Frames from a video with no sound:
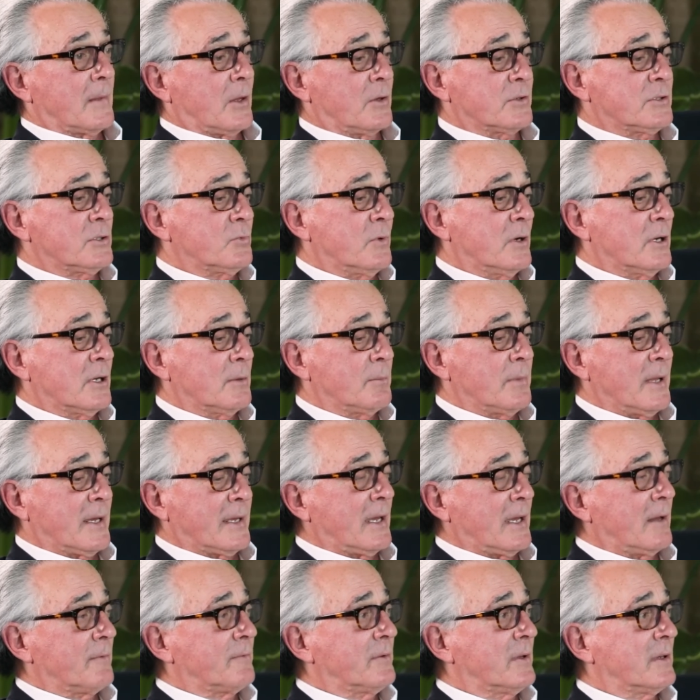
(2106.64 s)
Because he's wearing a
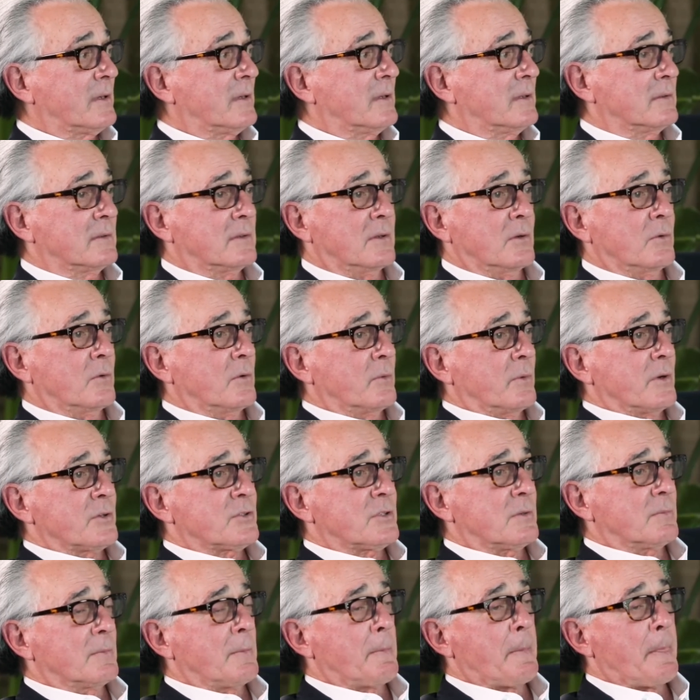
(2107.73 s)
black outfit. You don't want to wear
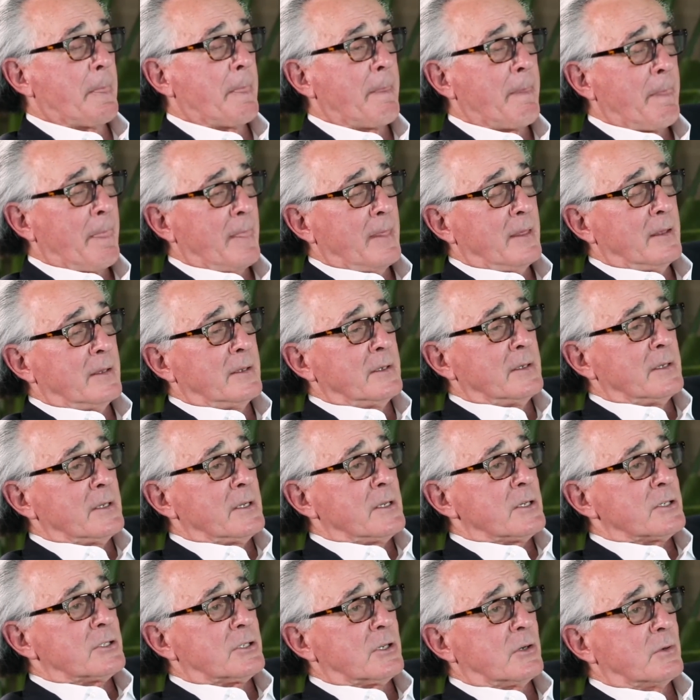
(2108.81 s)
something.
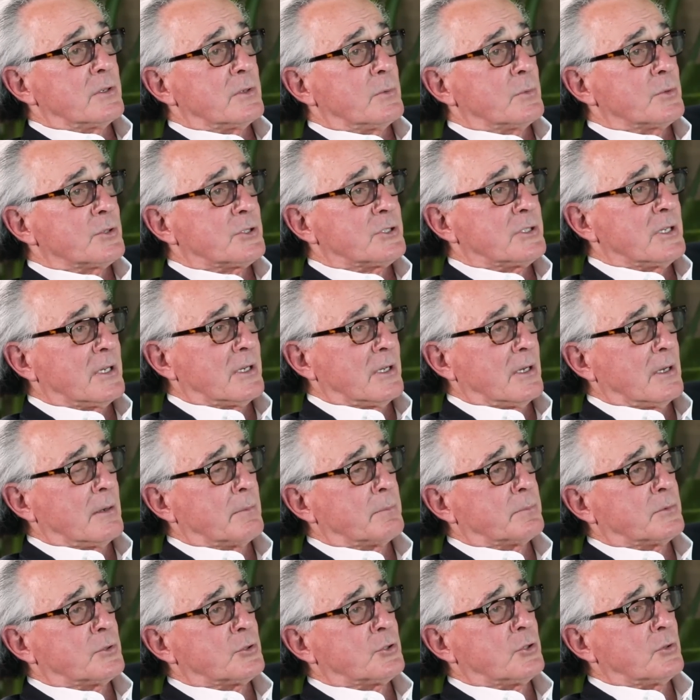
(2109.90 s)
So it was set
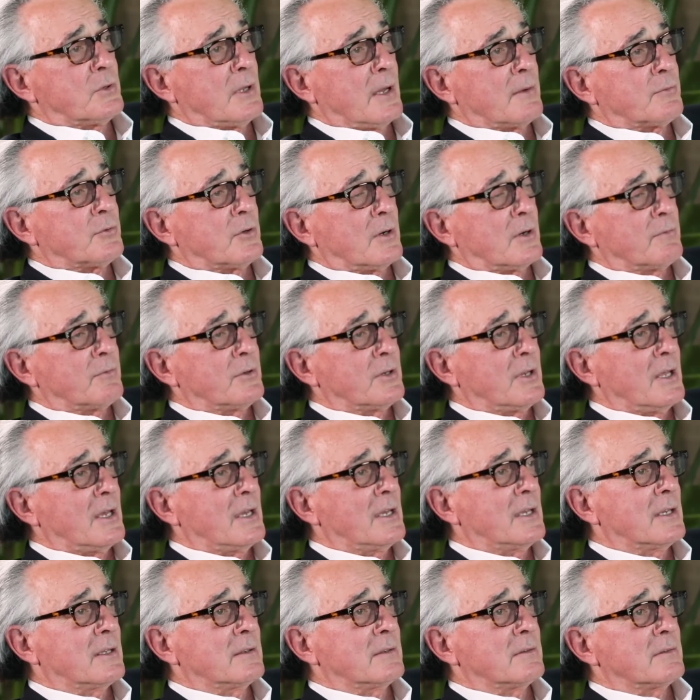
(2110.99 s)
up to shoot after every
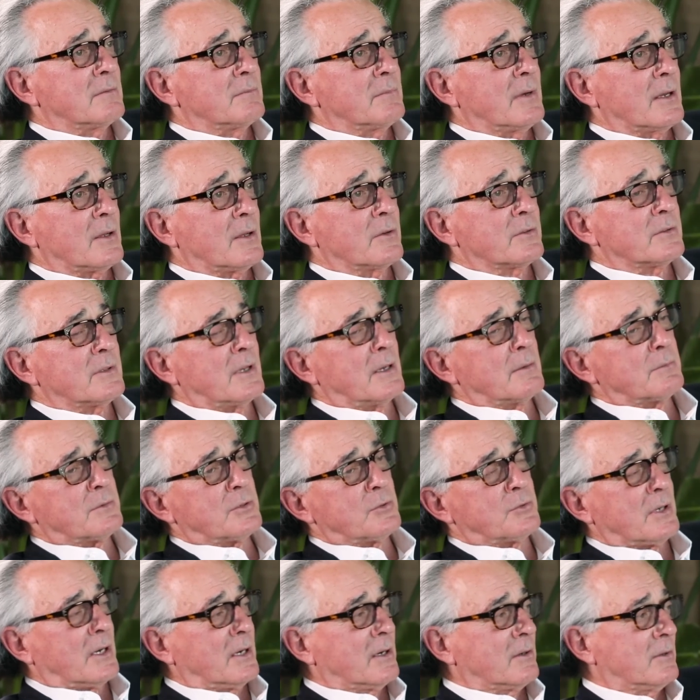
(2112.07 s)
day, and Michael goes, I'm
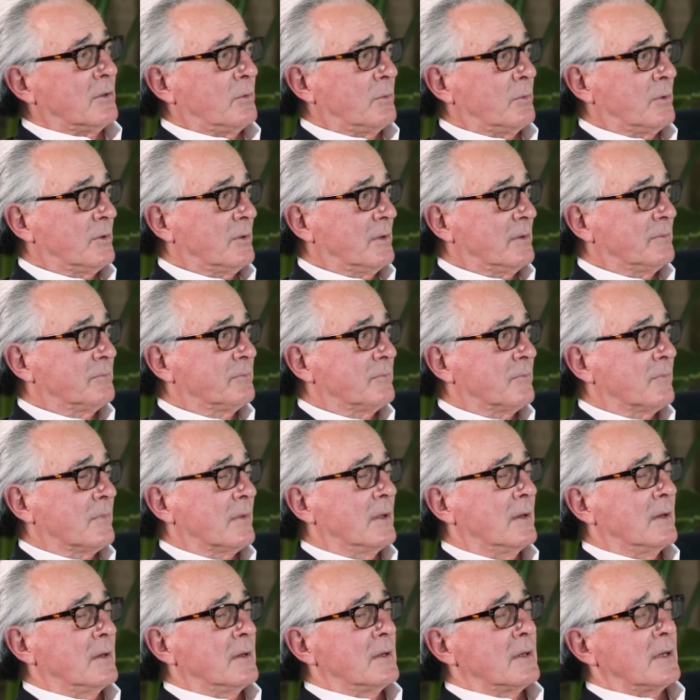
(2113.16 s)
too tired, don't want to do it.
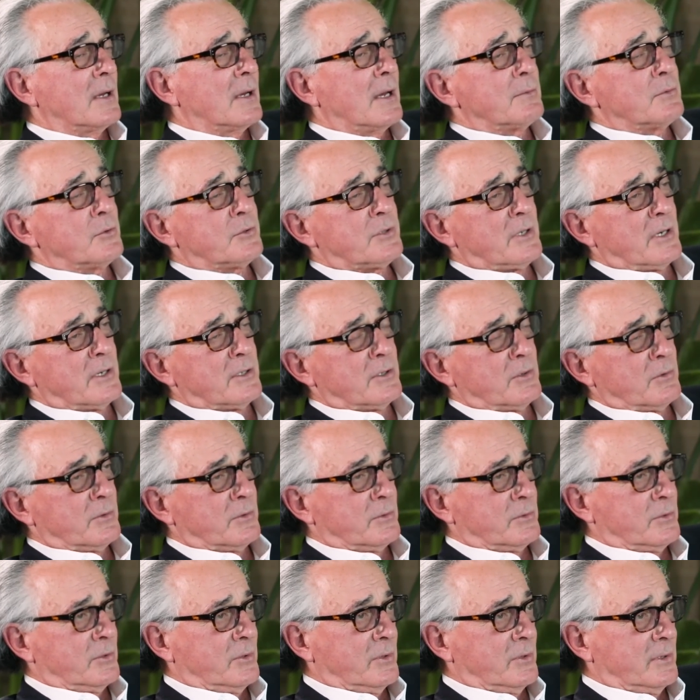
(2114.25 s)
I'm too tired, don't
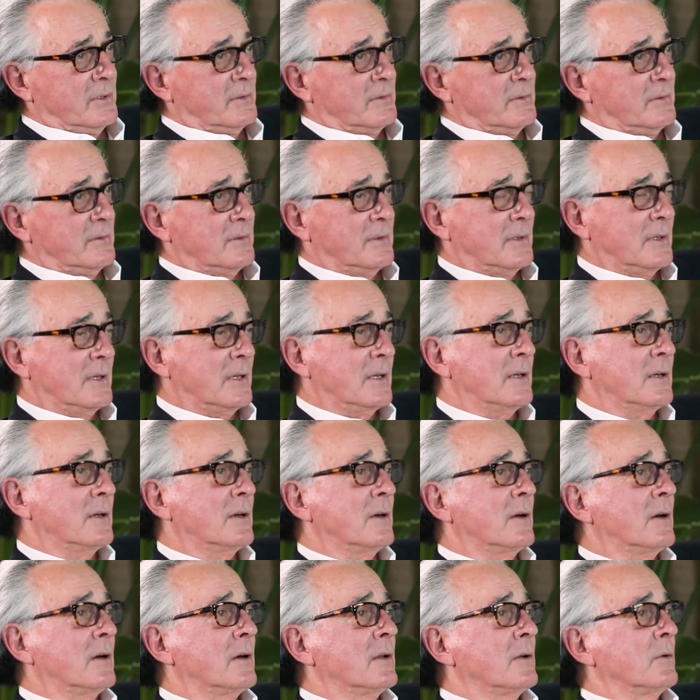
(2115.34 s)
want to do it.
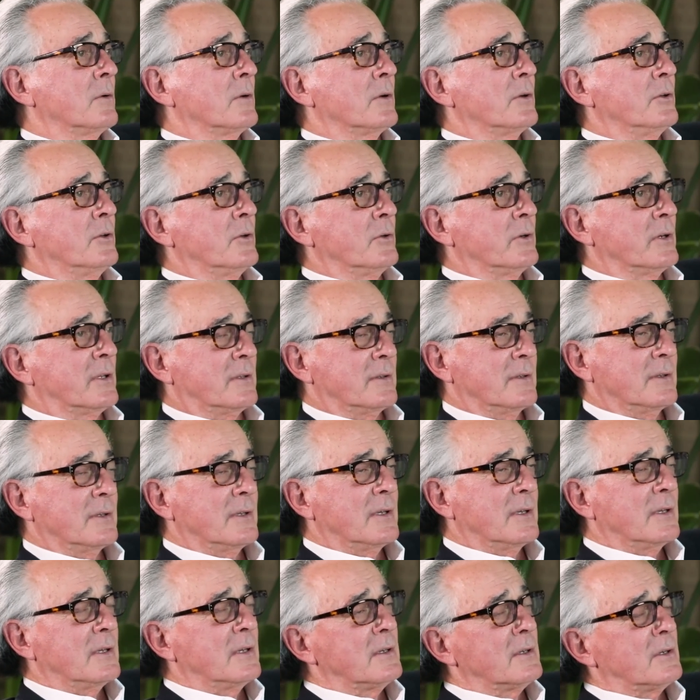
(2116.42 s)
Oh, I don't want to do it.
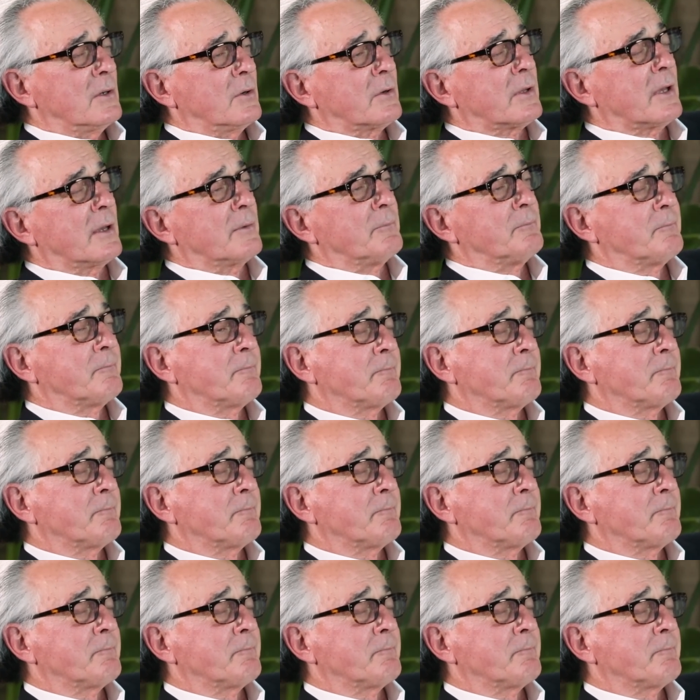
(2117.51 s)
Okay.